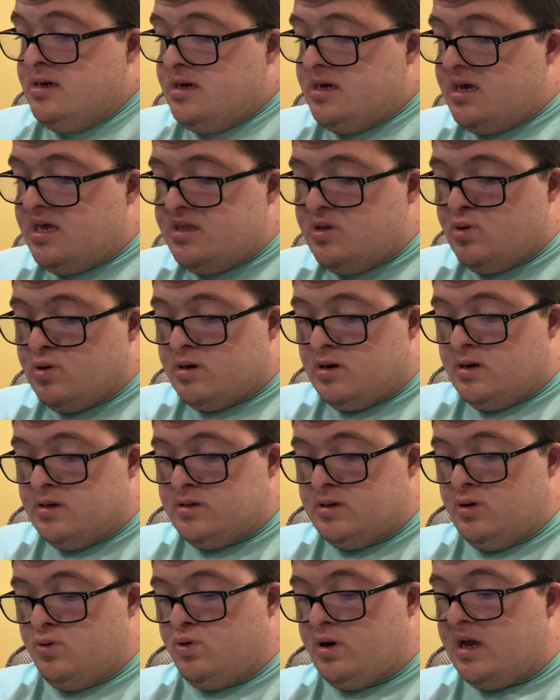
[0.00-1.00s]
And we go
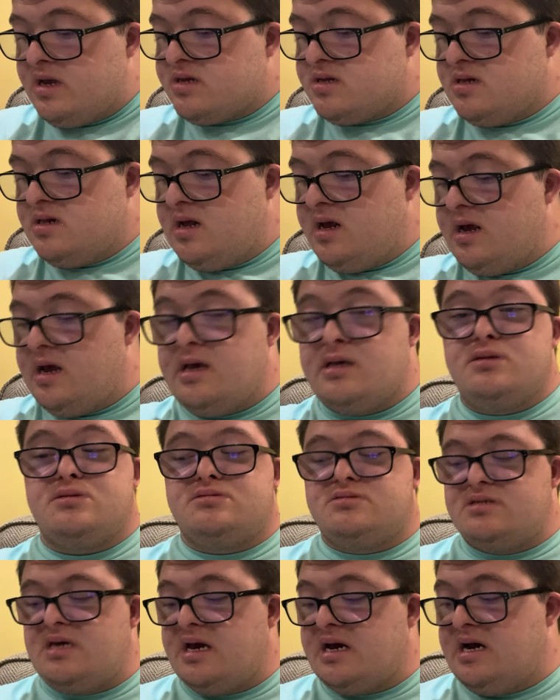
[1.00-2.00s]
to Wesley and
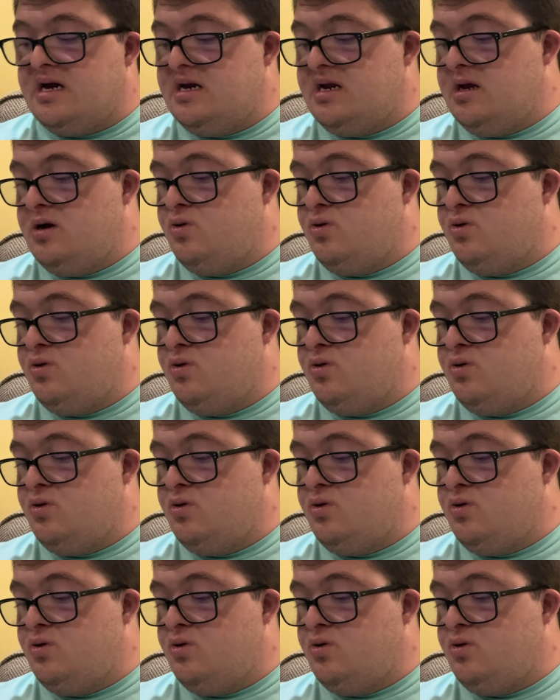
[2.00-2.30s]
Secondary